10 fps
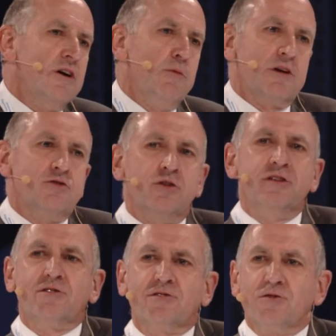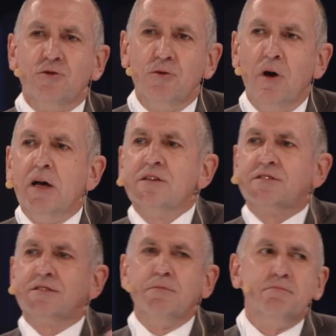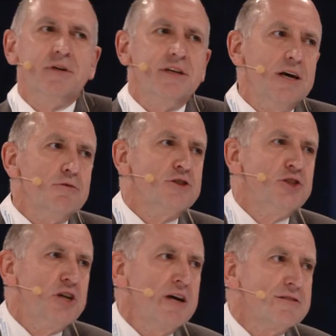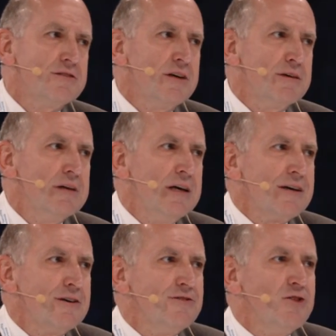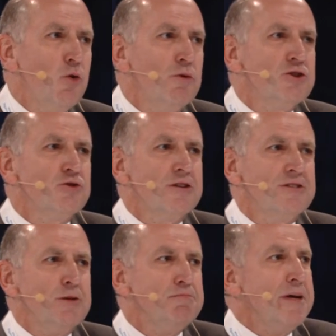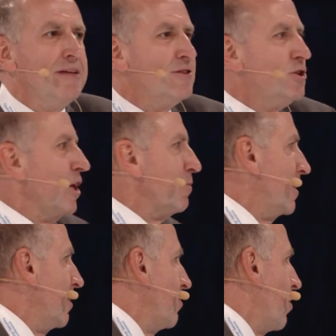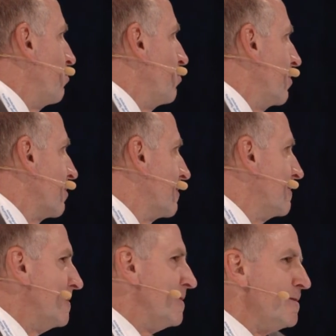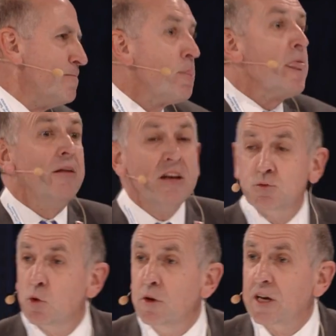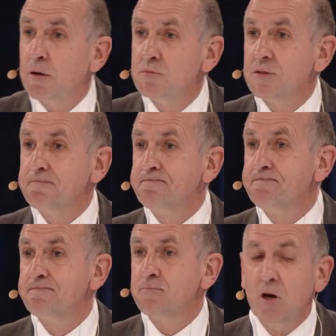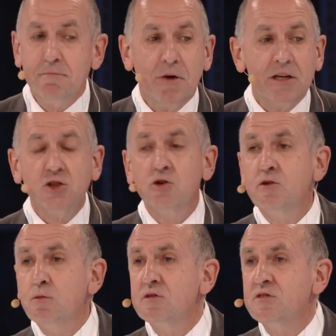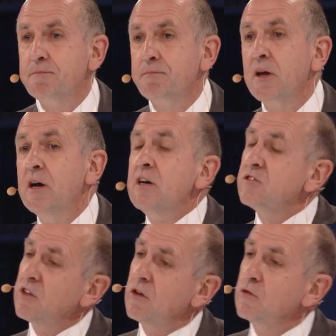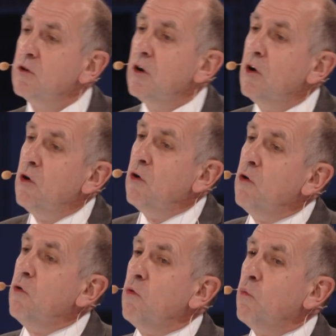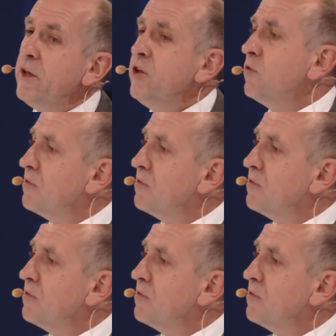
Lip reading: and when I took it to school, somebody else checked it because no one trusted me to check my own homework. And that's where audit comes in, right? Make sure you're auditing. So, whether you're a